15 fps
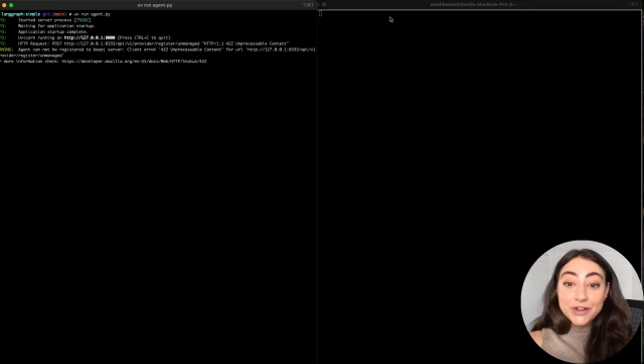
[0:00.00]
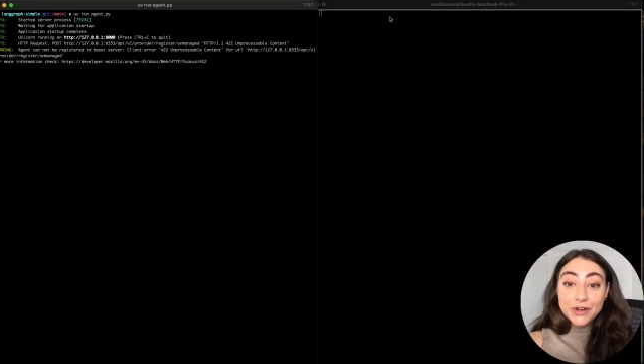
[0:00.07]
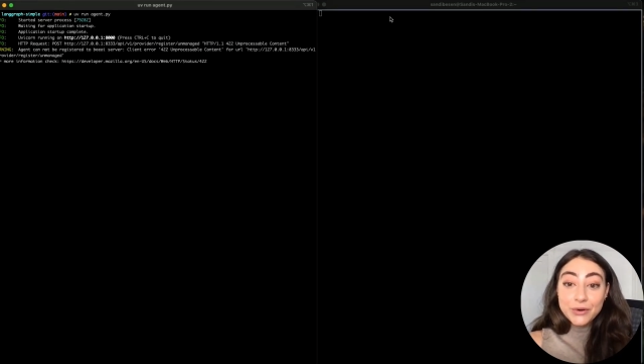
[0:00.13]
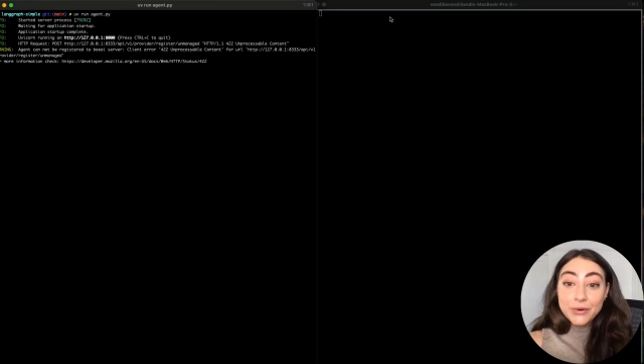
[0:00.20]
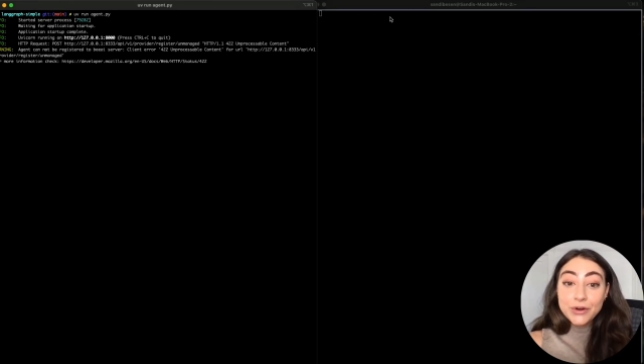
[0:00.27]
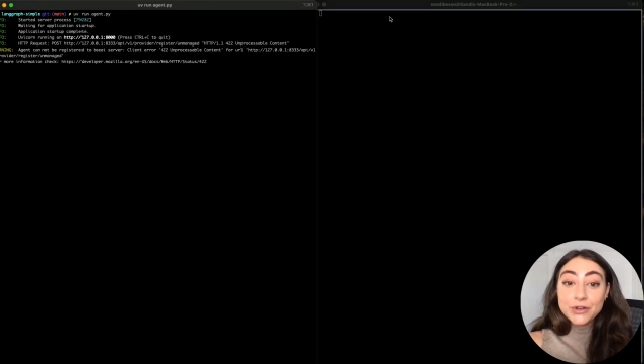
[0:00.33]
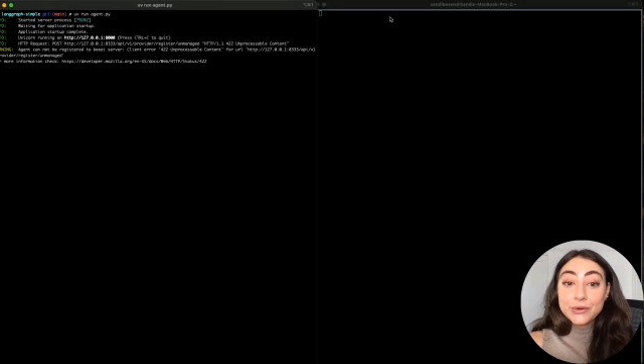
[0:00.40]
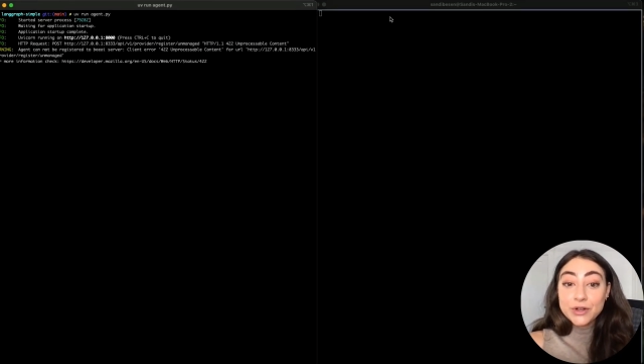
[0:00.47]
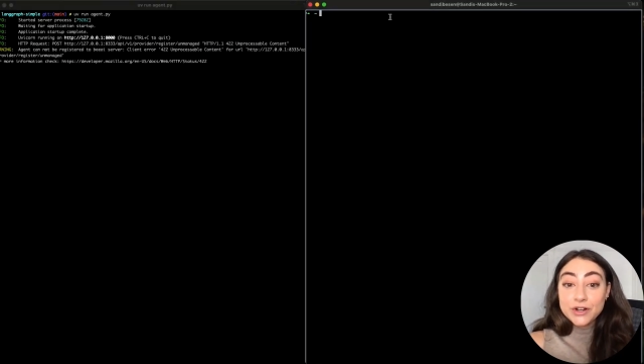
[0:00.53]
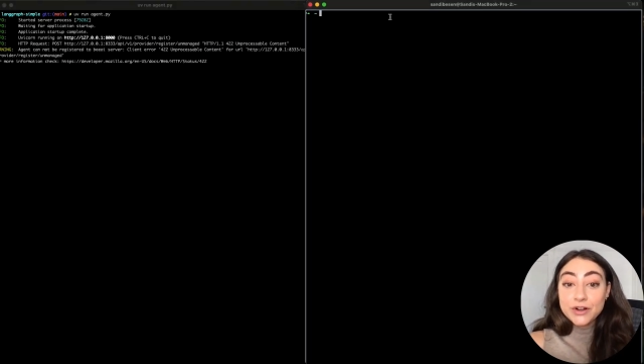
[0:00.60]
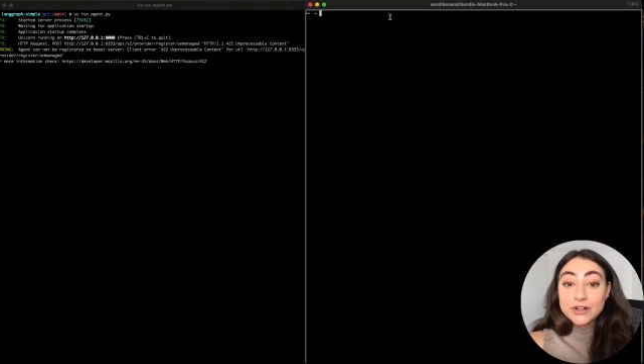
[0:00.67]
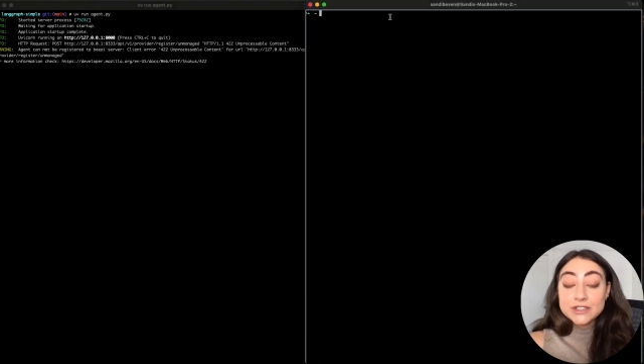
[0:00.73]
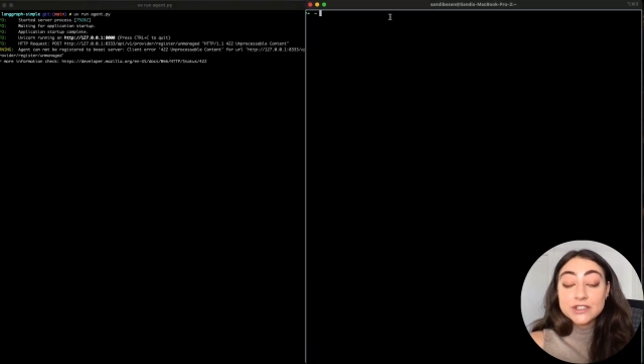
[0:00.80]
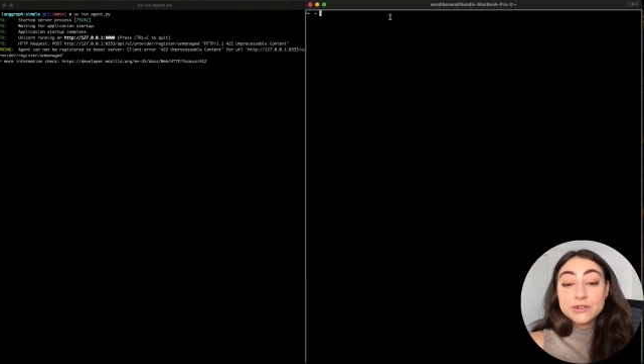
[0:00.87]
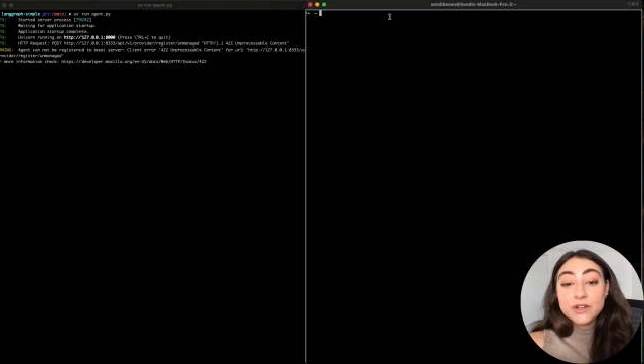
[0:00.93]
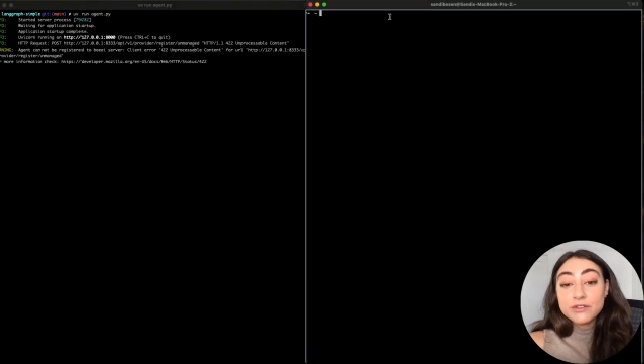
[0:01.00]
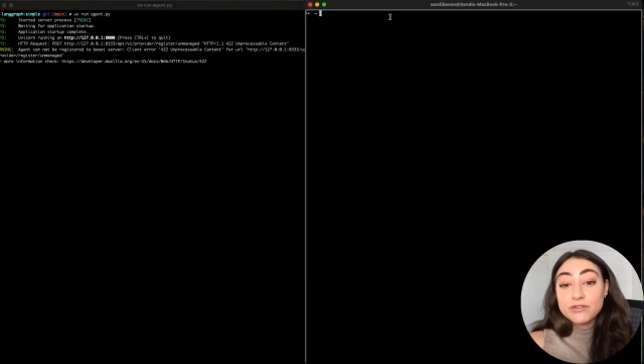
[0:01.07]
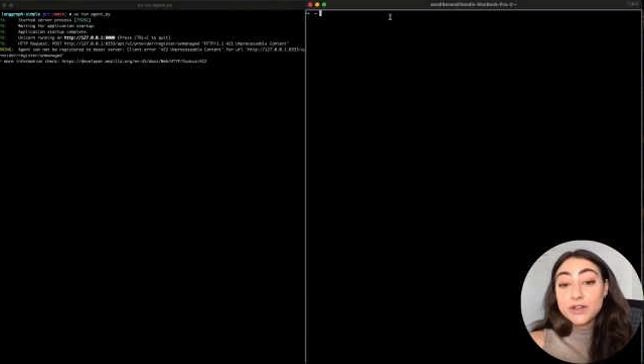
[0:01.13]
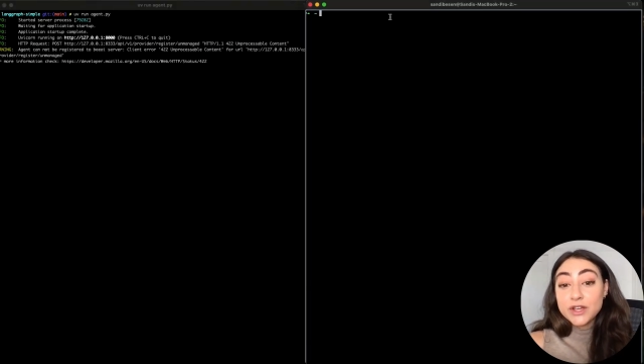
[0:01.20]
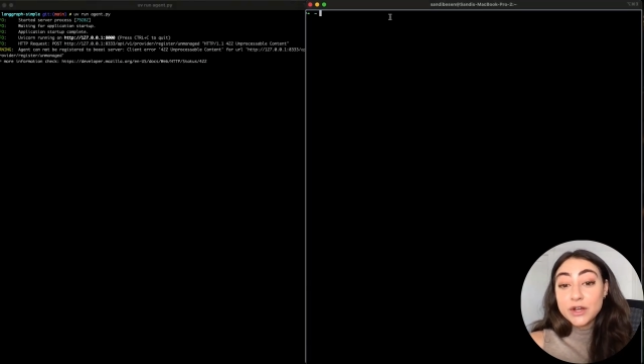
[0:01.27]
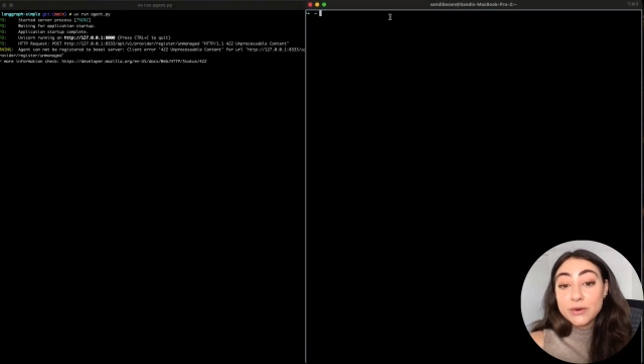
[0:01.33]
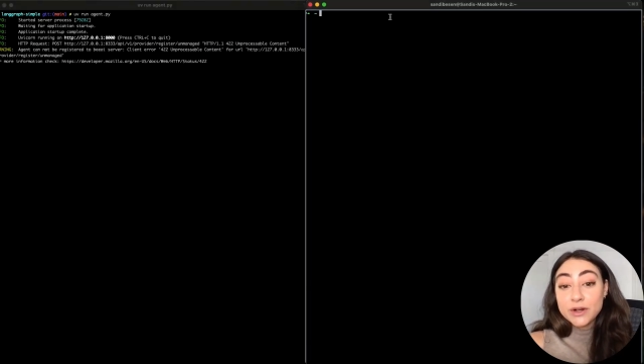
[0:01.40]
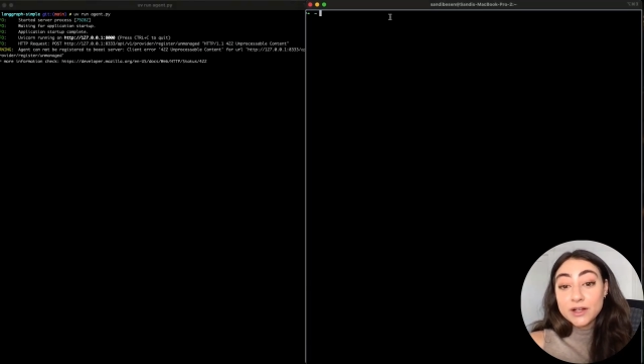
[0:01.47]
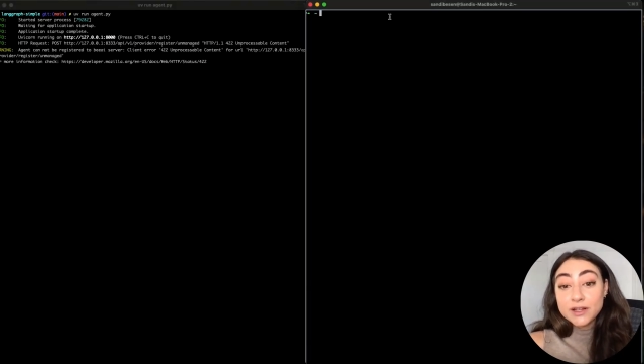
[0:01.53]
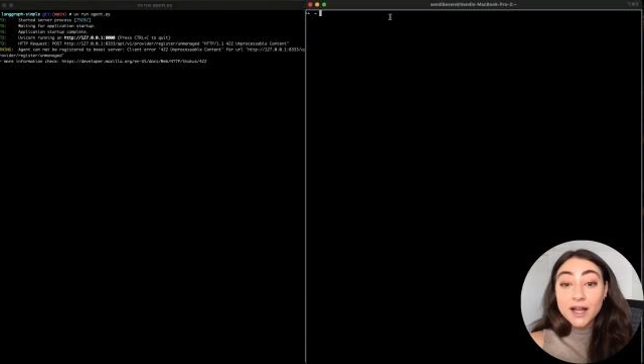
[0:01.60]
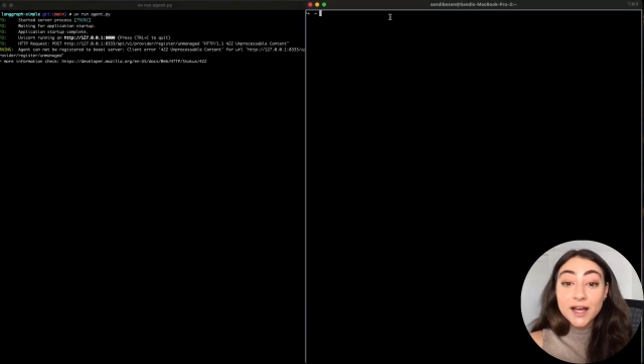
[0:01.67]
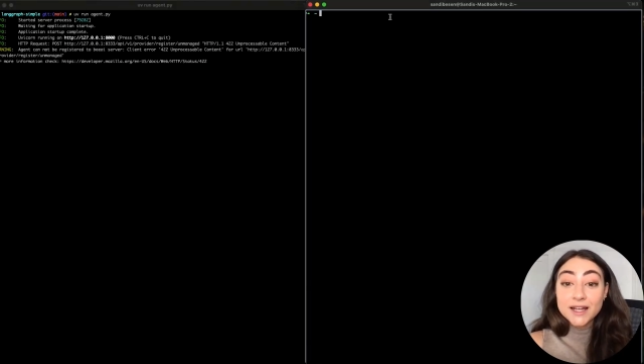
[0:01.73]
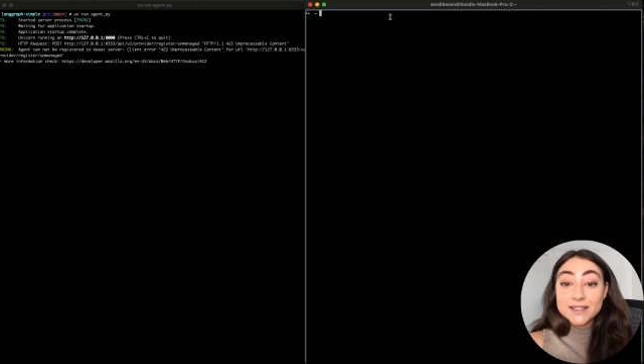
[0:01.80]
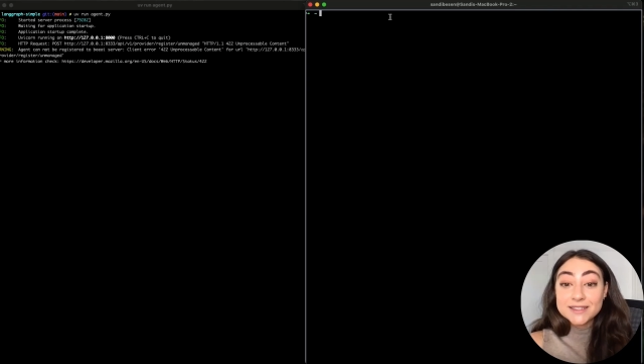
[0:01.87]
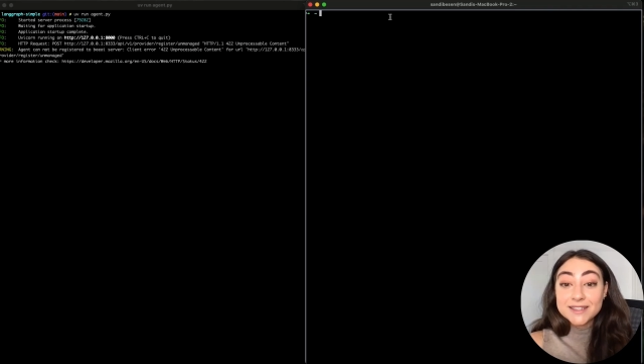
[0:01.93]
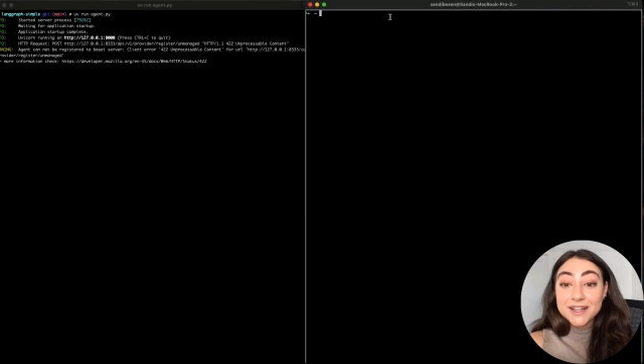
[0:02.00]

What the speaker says: or you could also configure a client